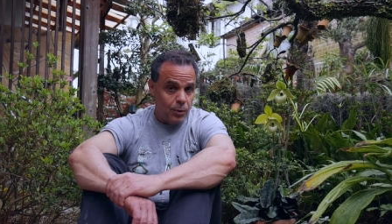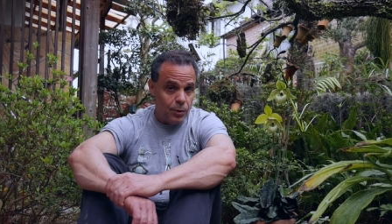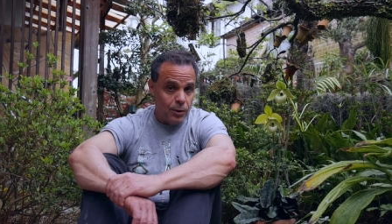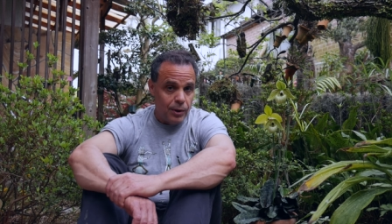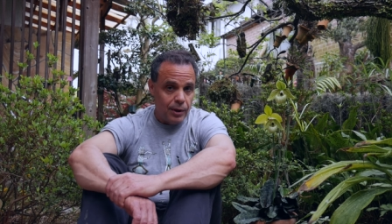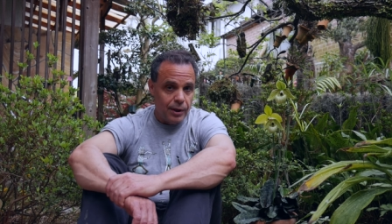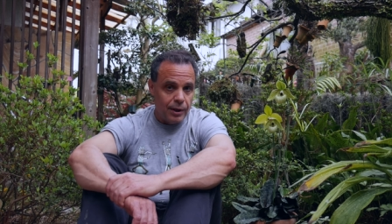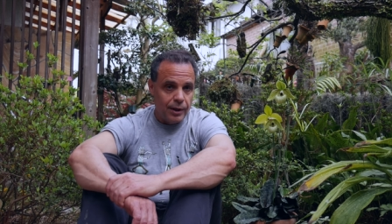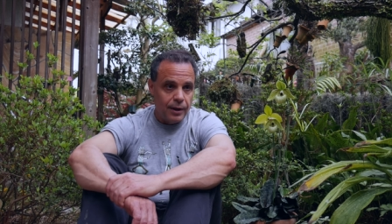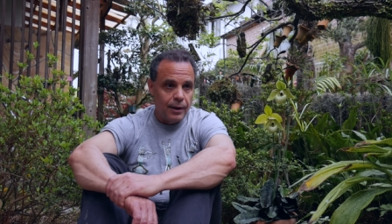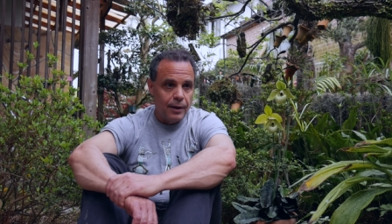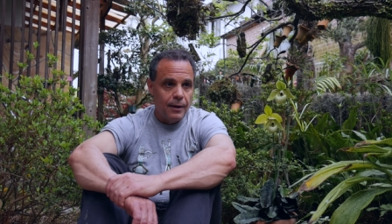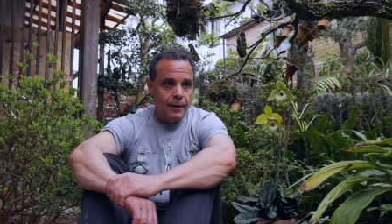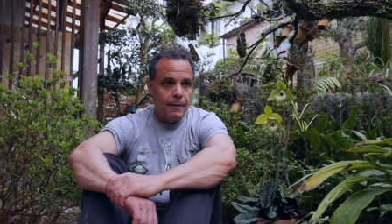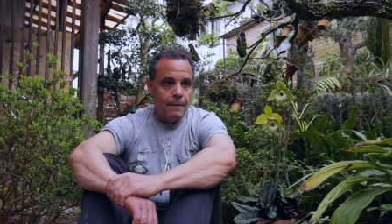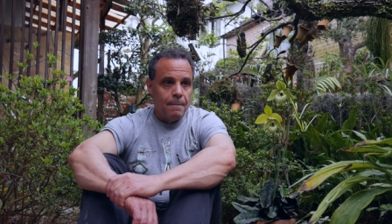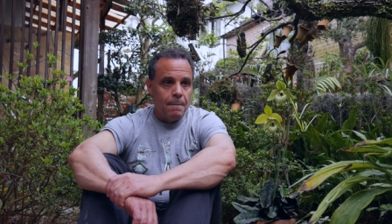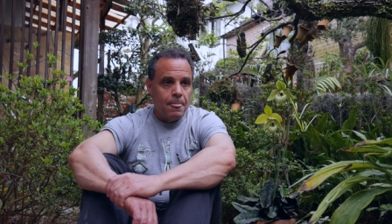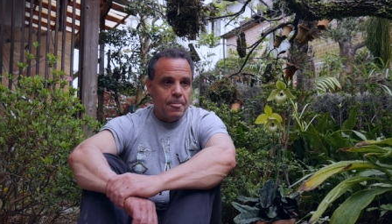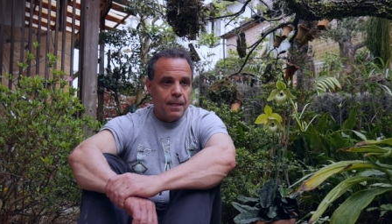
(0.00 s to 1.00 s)
would,
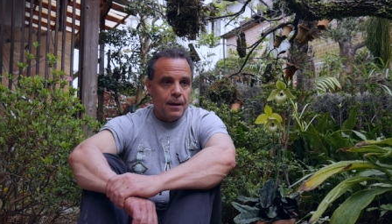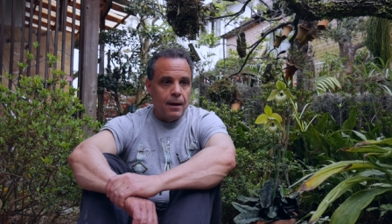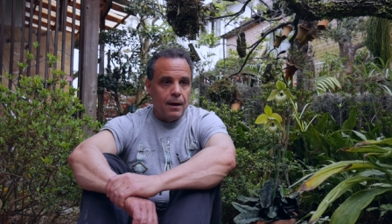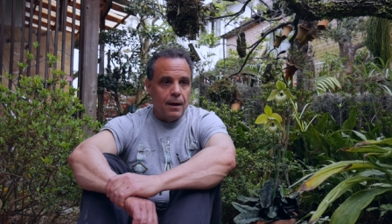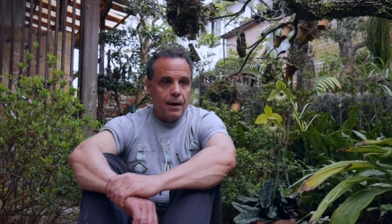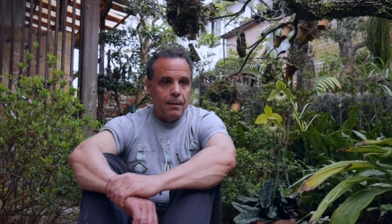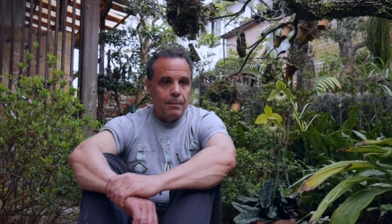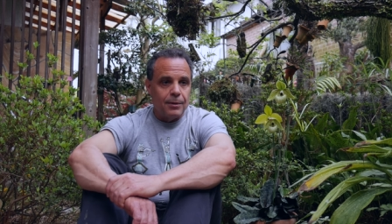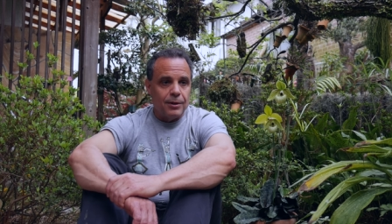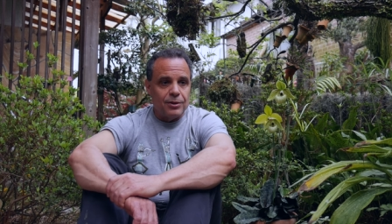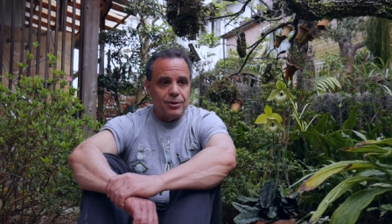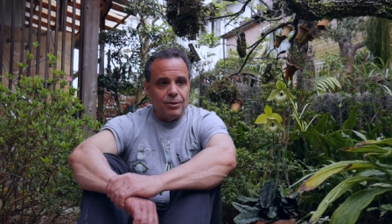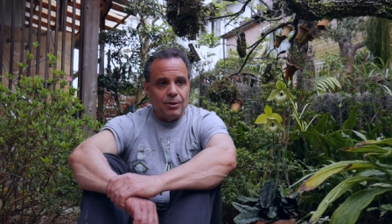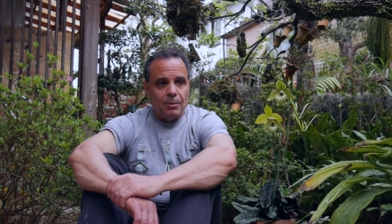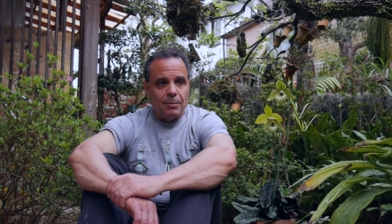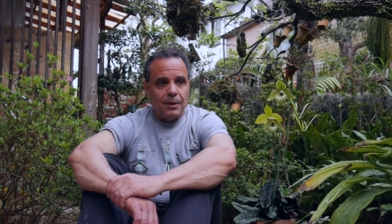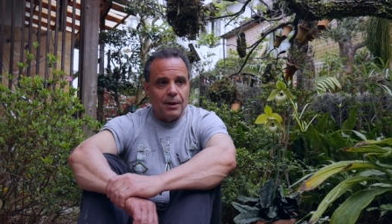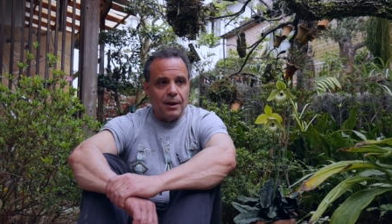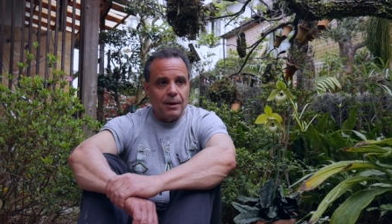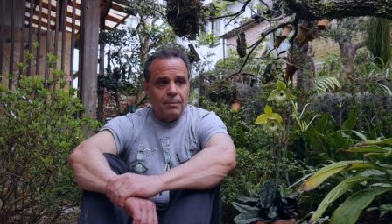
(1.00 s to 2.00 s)
because
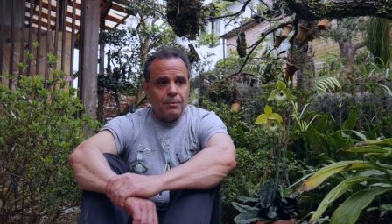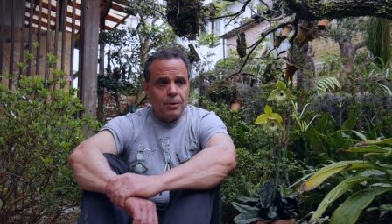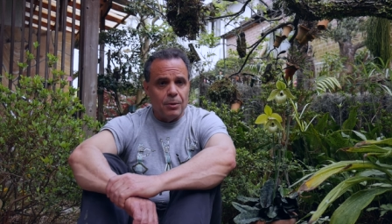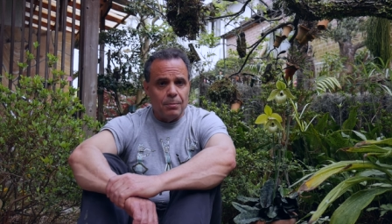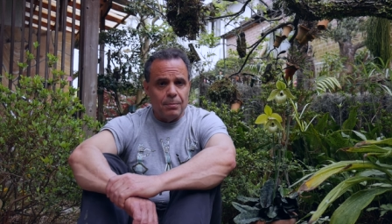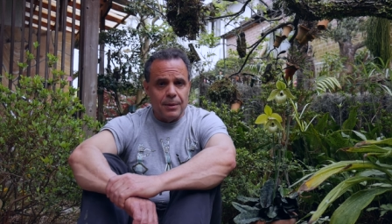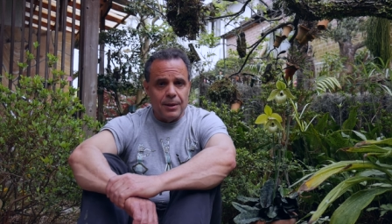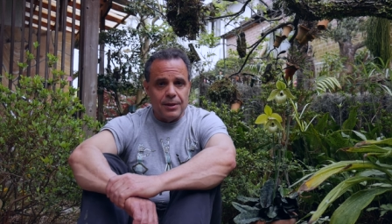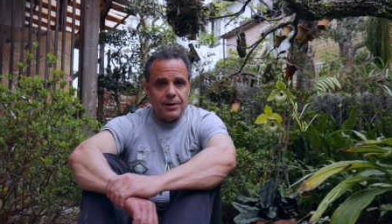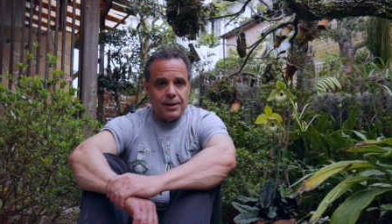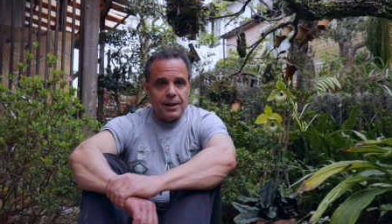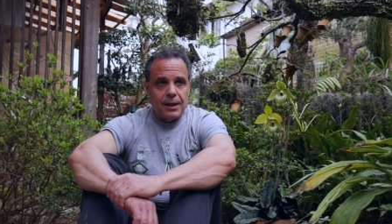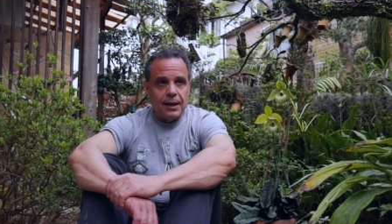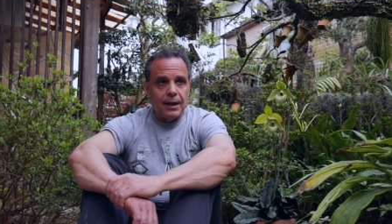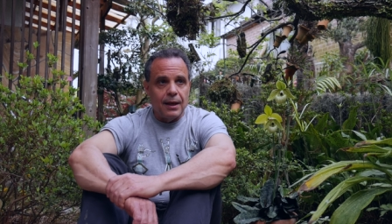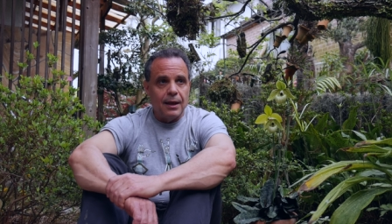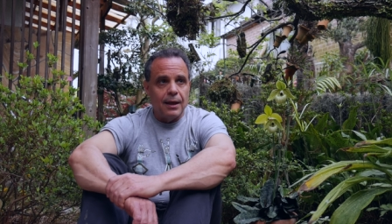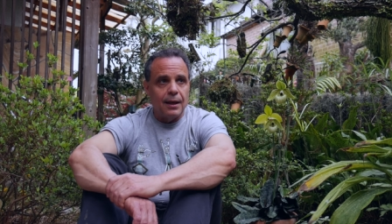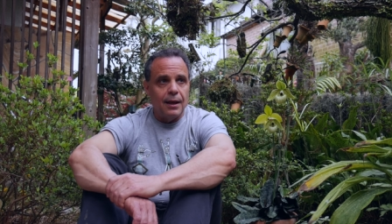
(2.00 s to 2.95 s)
normally I'm more busy.